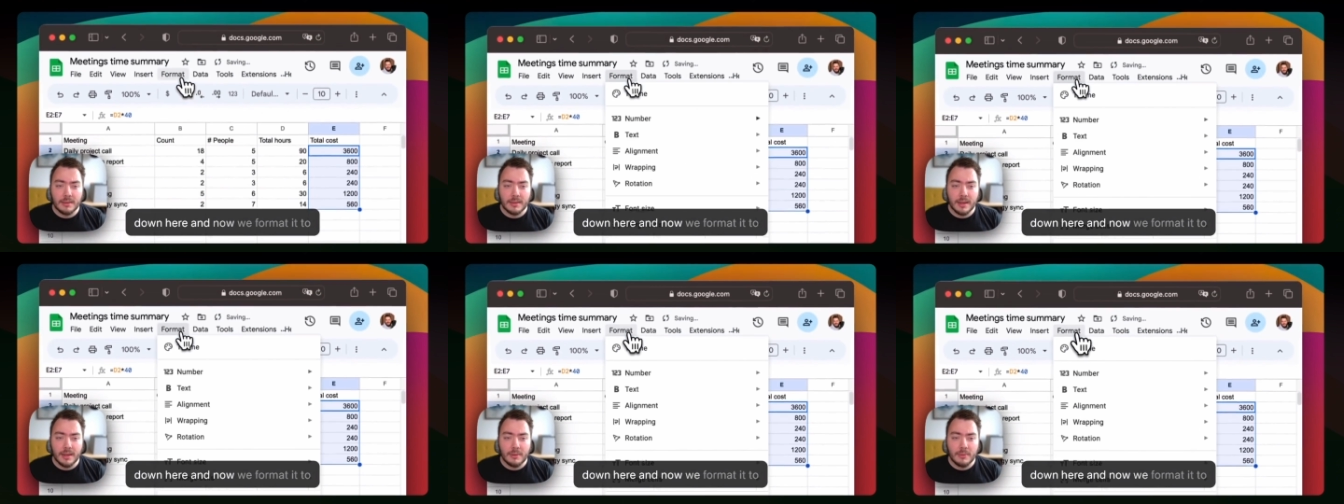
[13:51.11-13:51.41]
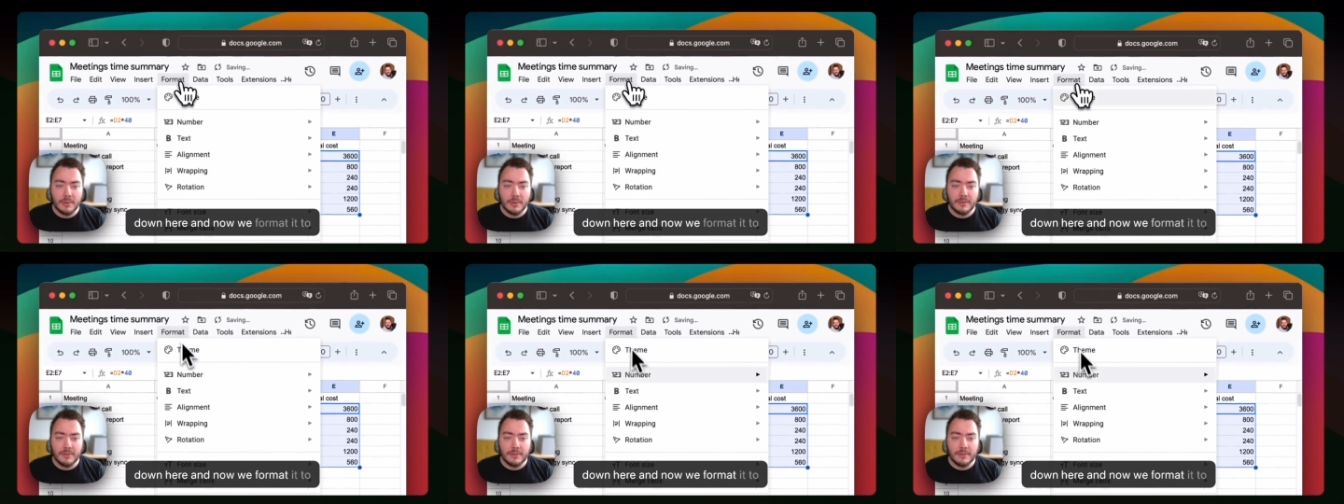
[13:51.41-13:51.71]

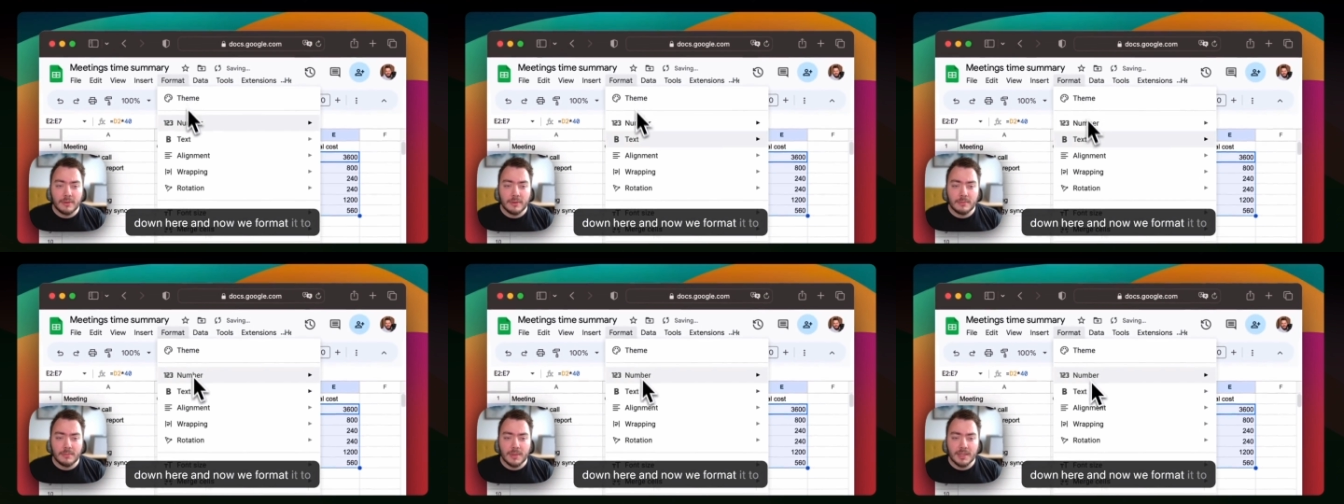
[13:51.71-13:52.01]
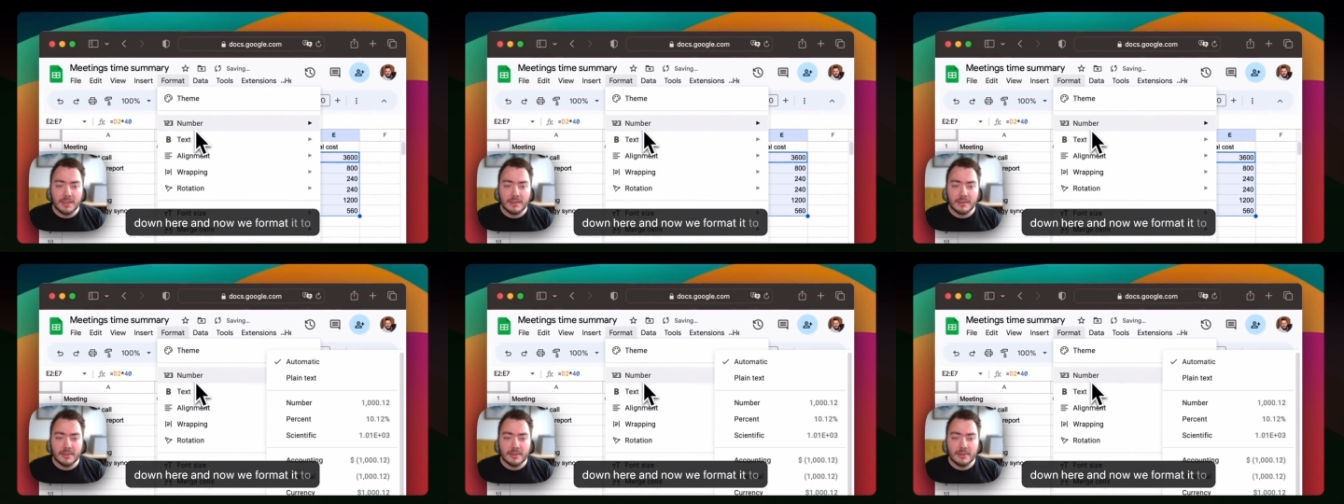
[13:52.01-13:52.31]
product
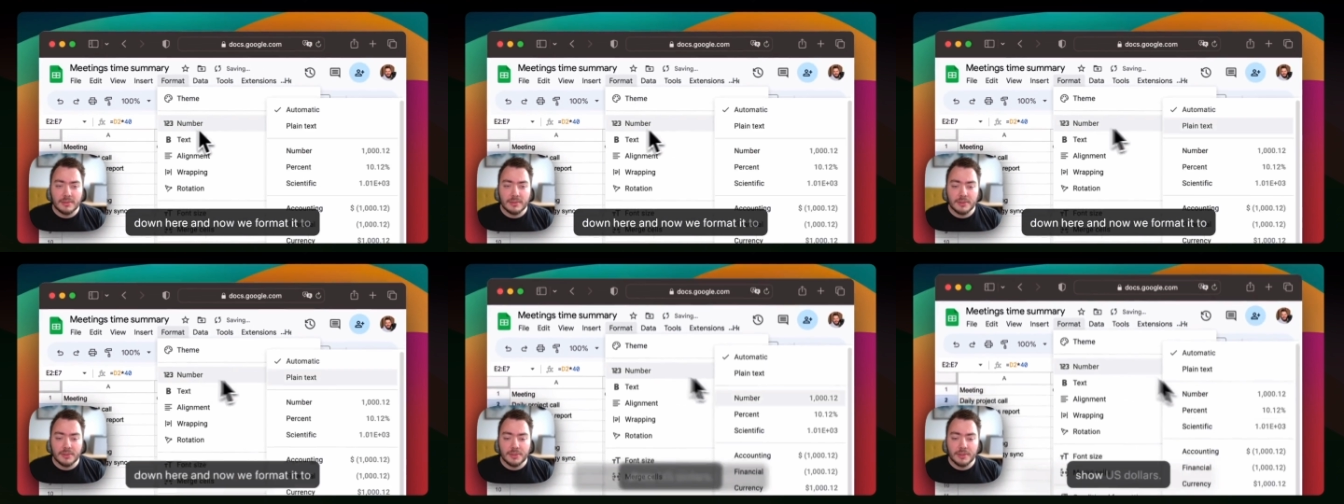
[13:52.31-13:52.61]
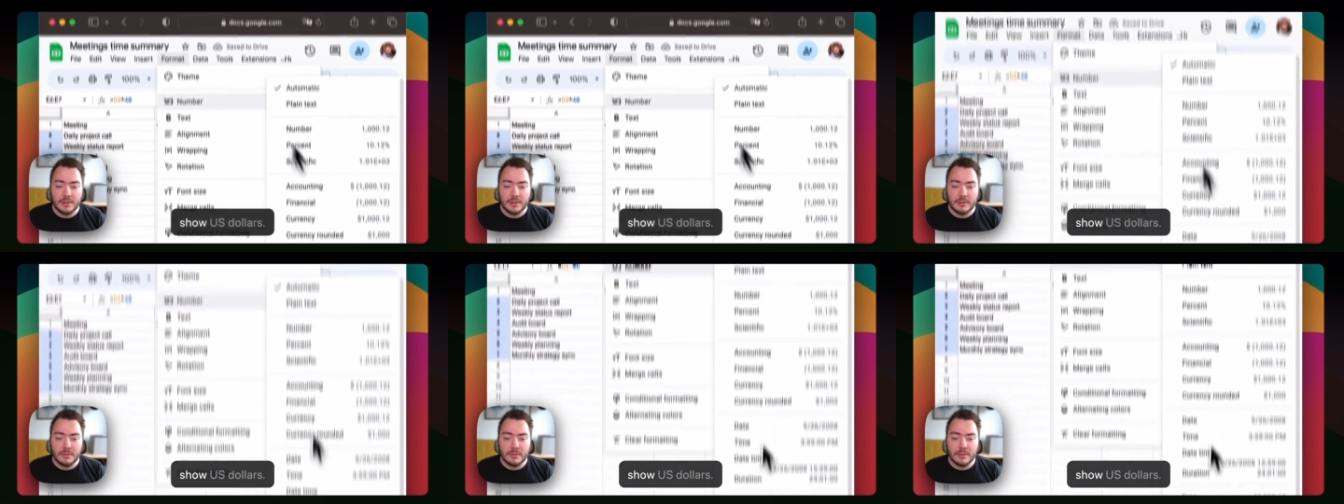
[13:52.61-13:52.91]
demos because it
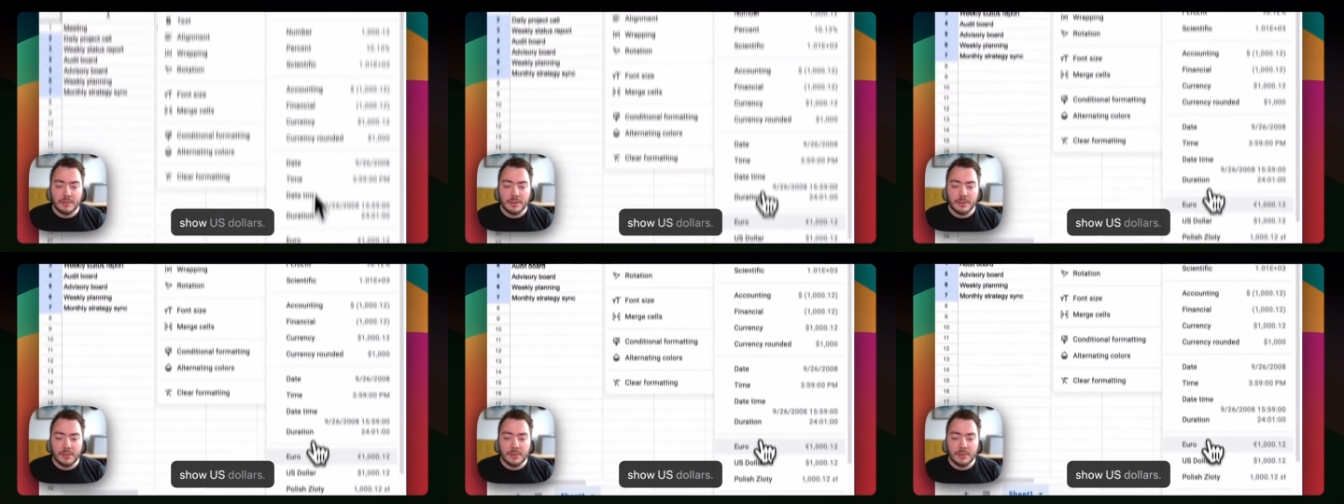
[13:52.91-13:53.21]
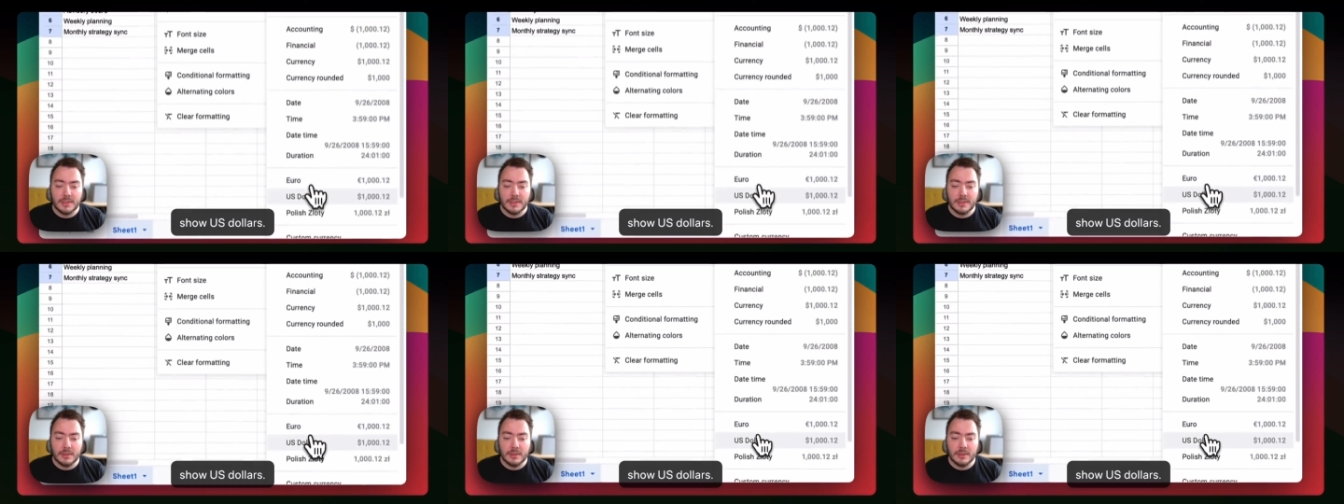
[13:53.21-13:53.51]
feels just a
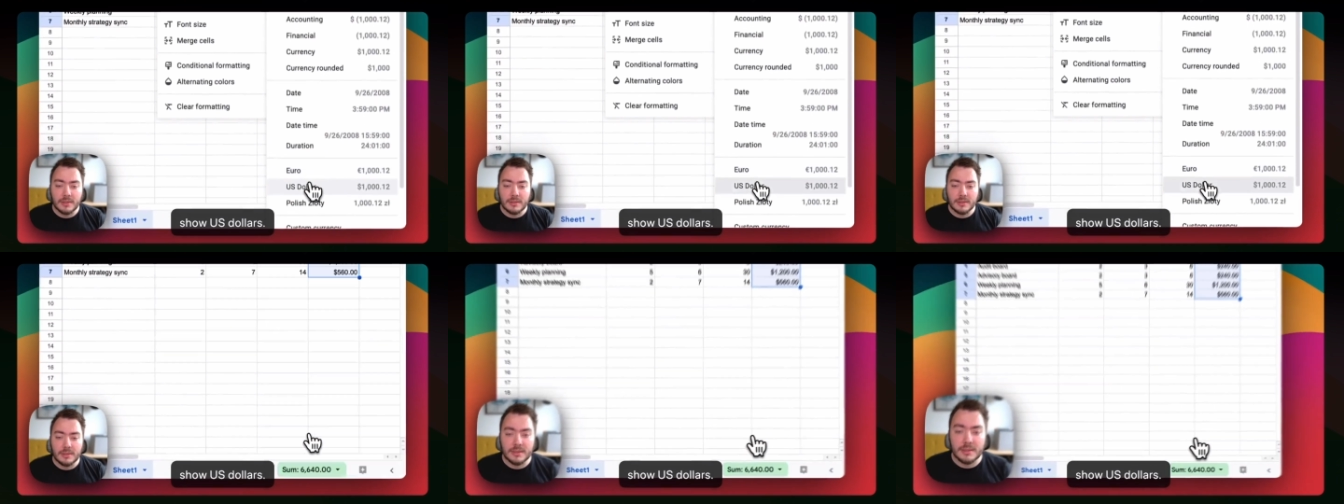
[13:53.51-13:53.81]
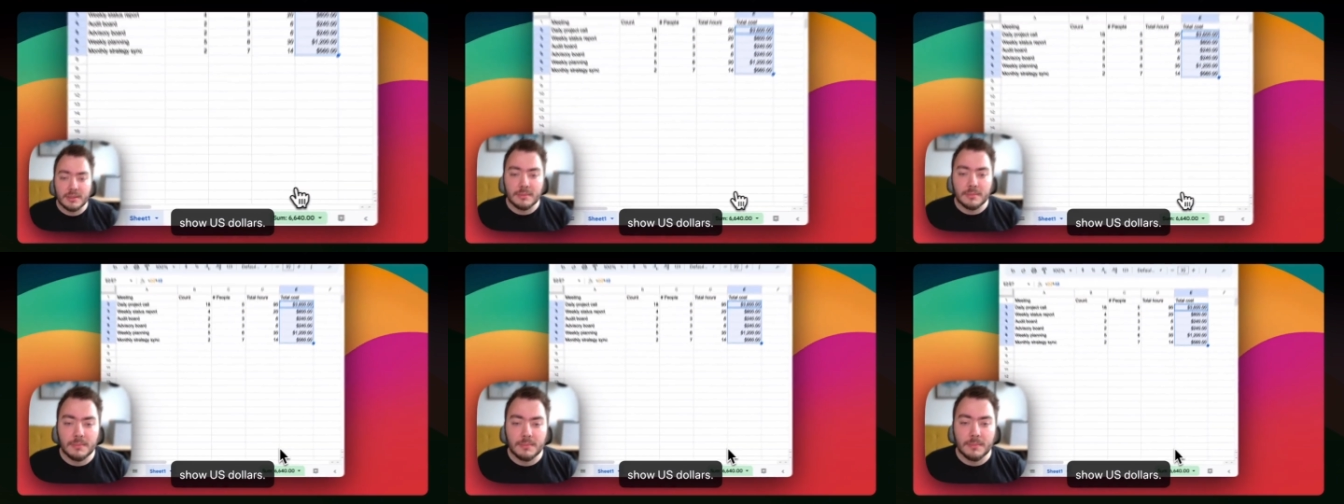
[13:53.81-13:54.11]
little bit
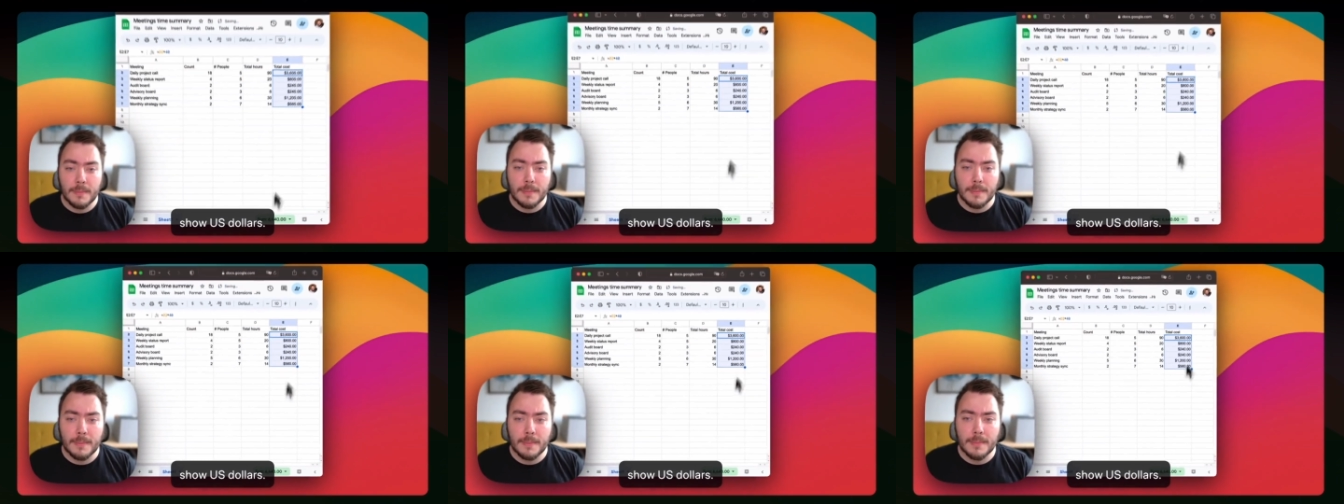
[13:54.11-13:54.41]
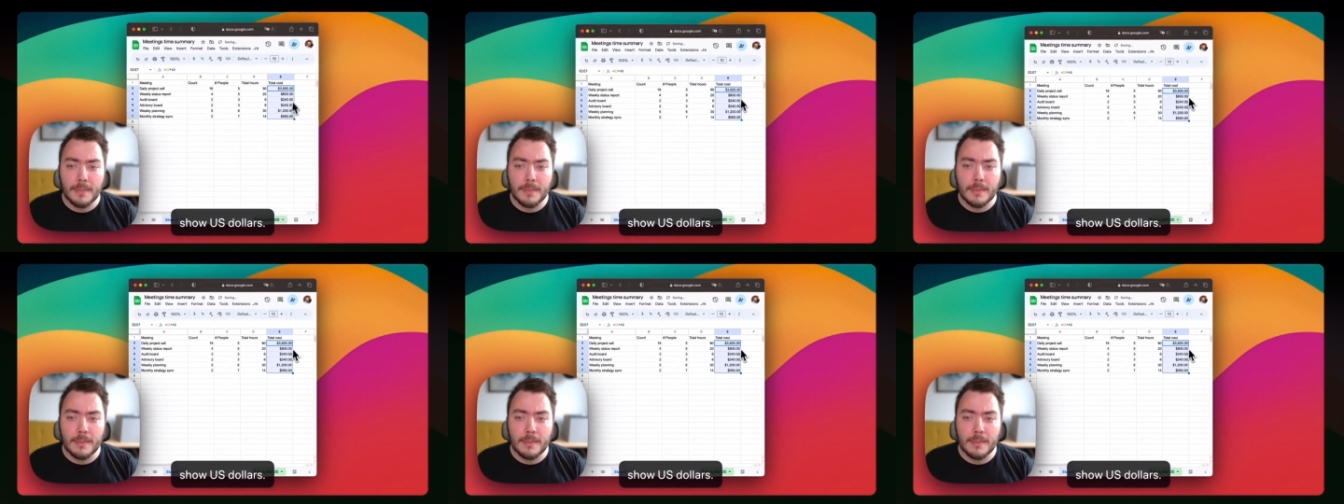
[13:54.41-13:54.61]
more professional.